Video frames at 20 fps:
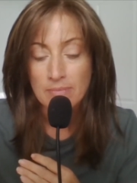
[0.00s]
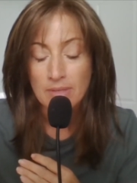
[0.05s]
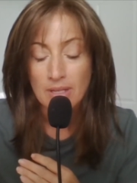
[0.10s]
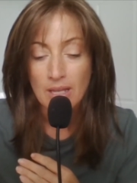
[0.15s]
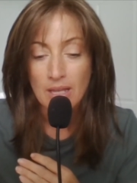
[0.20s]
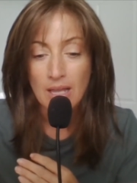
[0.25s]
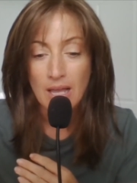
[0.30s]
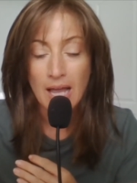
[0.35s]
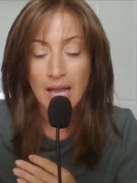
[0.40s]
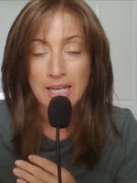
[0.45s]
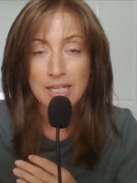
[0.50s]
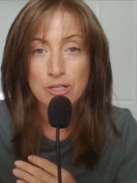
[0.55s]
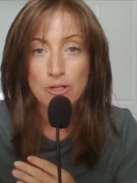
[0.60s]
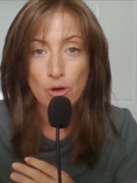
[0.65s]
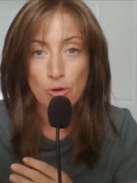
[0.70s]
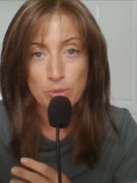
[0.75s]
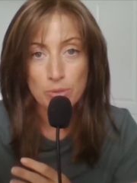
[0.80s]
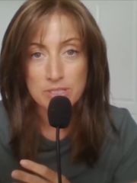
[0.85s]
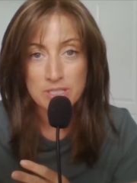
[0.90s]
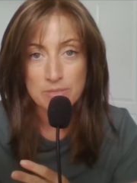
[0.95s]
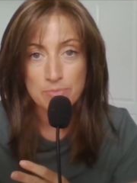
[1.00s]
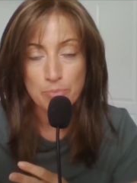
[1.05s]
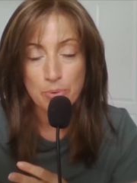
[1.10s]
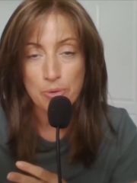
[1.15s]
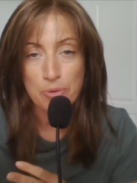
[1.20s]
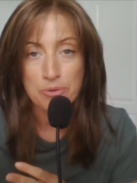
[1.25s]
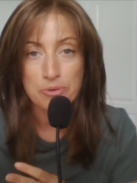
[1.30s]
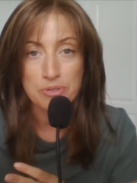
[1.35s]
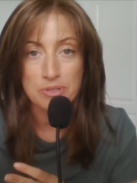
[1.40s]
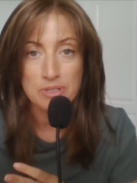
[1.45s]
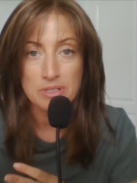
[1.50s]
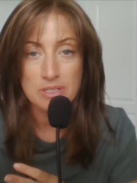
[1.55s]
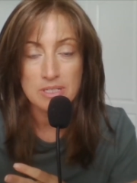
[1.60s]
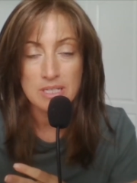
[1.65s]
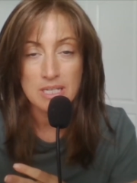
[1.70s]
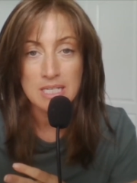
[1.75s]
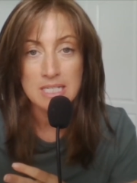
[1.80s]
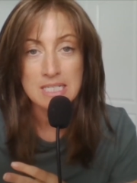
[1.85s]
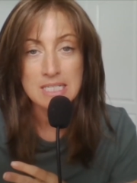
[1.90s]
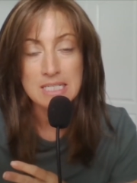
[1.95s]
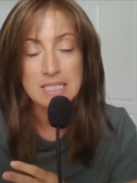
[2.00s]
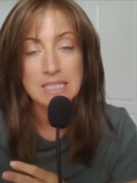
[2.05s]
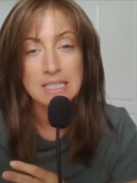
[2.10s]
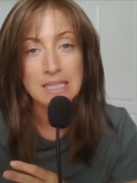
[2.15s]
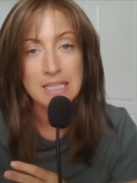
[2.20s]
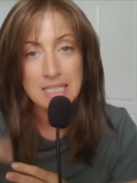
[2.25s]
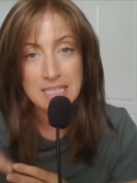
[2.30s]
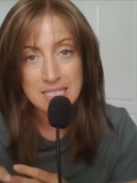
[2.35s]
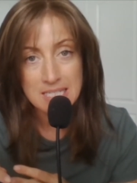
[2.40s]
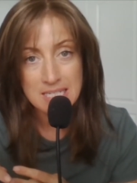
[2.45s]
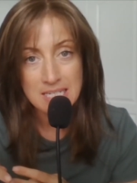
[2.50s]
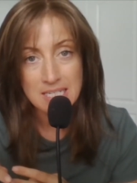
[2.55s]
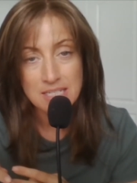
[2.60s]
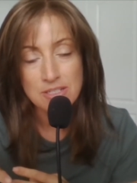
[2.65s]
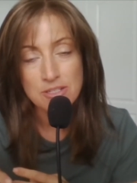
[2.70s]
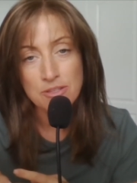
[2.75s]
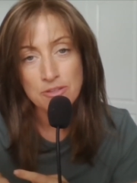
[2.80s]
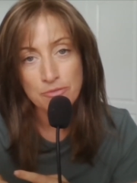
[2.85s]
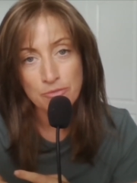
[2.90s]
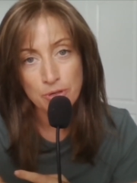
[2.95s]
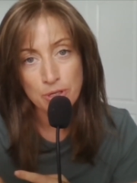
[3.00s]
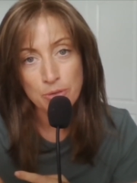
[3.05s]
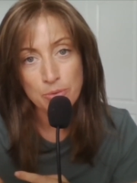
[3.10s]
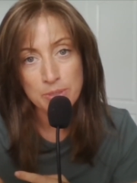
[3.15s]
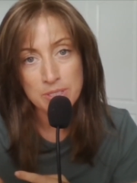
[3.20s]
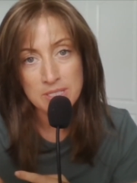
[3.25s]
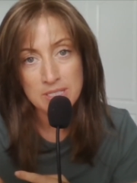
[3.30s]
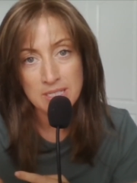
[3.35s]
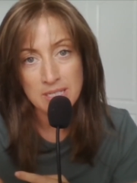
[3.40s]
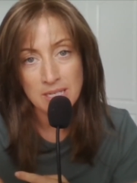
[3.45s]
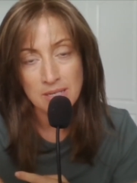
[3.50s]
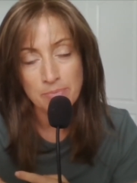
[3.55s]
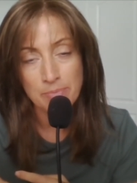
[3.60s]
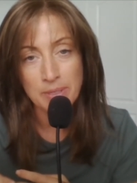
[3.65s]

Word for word: I know what's important is listening to the frequency,